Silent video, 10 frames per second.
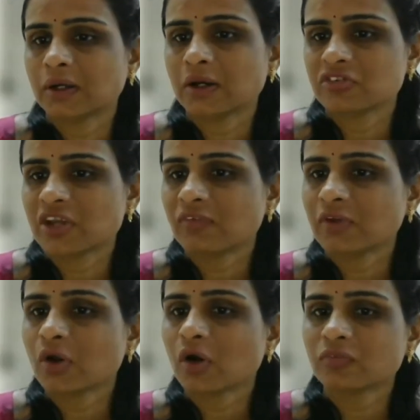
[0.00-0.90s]

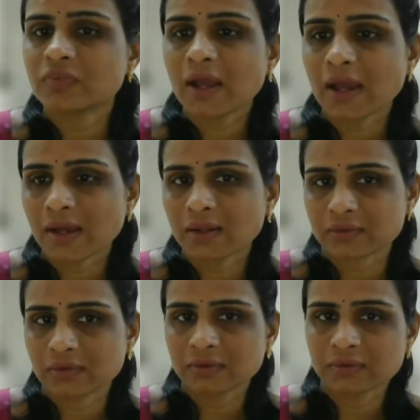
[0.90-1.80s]
shaving of the hair.
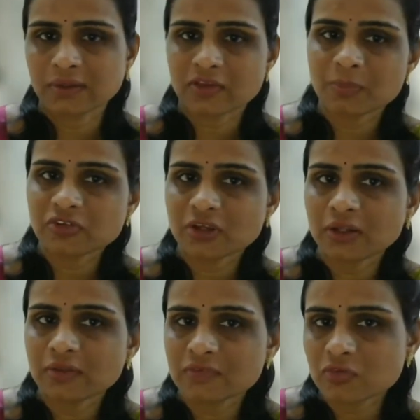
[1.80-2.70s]
Especially
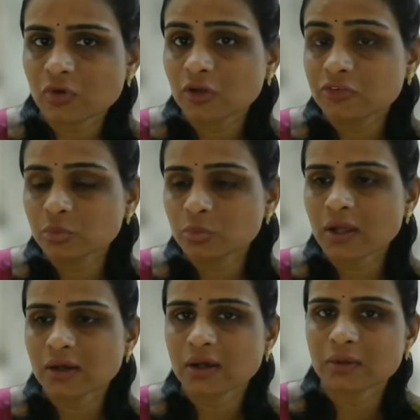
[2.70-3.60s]
this is called
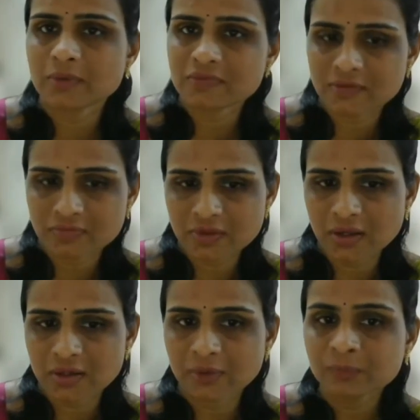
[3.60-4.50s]
Chudakarma
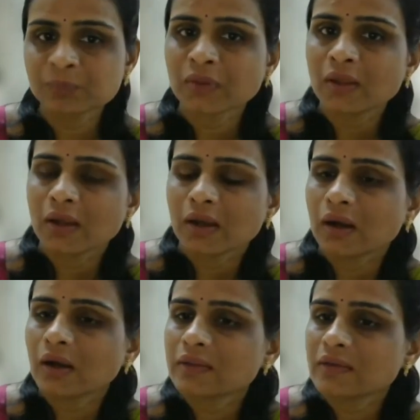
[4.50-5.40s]
Samskara.
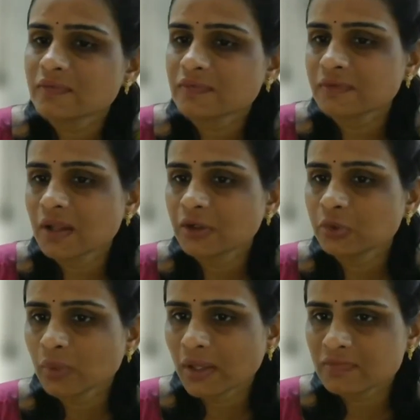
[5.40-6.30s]
This is done
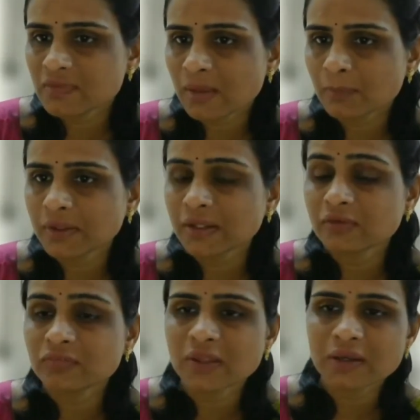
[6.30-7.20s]
to examine if there